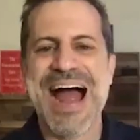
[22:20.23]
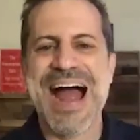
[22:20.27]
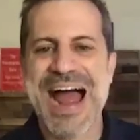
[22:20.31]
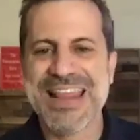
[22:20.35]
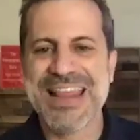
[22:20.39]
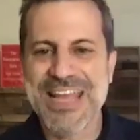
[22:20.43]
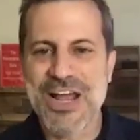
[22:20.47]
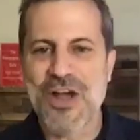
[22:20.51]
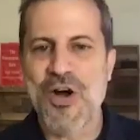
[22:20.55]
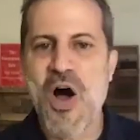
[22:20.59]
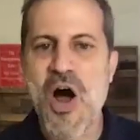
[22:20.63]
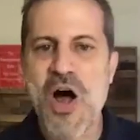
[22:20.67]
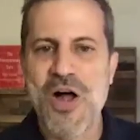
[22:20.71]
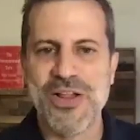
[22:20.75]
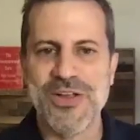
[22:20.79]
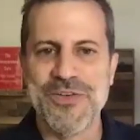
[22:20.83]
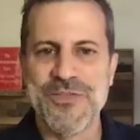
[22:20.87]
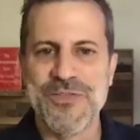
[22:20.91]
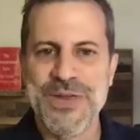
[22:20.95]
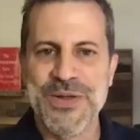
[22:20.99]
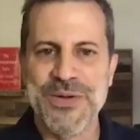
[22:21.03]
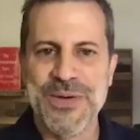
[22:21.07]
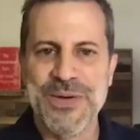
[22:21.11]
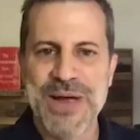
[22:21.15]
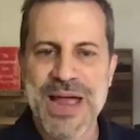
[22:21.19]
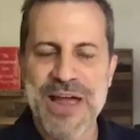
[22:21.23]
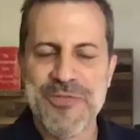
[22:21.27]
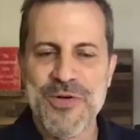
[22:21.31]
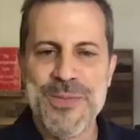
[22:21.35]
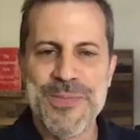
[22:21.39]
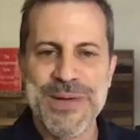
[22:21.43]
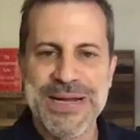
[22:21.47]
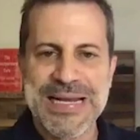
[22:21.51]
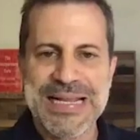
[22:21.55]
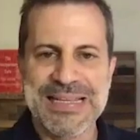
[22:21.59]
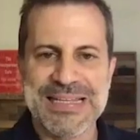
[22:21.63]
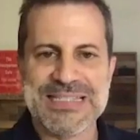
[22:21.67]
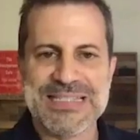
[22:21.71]
I think all of you,
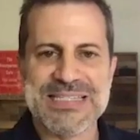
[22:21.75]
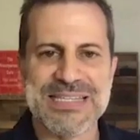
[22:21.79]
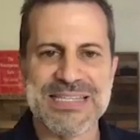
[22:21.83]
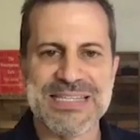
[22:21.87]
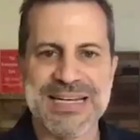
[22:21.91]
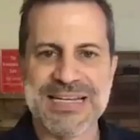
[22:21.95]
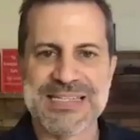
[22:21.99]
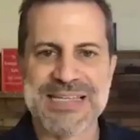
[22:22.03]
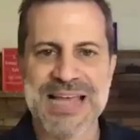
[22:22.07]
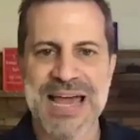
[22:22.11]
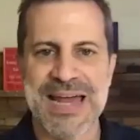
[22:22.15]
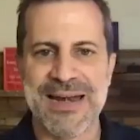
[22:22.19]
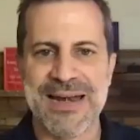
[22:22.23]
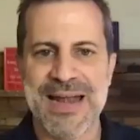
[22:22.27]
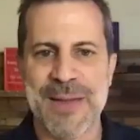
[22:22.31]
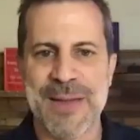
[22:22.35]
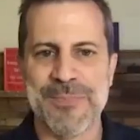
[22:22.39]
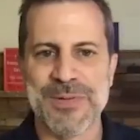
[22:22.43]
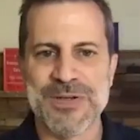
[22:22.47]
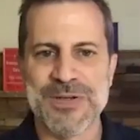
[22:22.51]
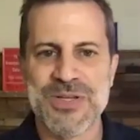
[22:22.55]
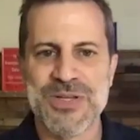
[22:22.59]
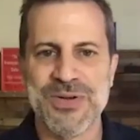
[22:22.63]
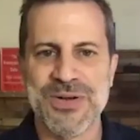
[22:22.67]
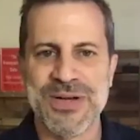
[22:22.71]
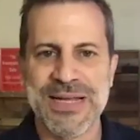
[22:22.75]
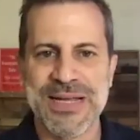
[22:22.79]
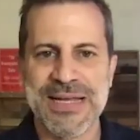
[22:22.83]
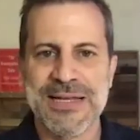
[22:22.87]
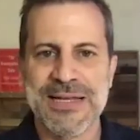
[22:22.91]
everybody listening's got an opportunity.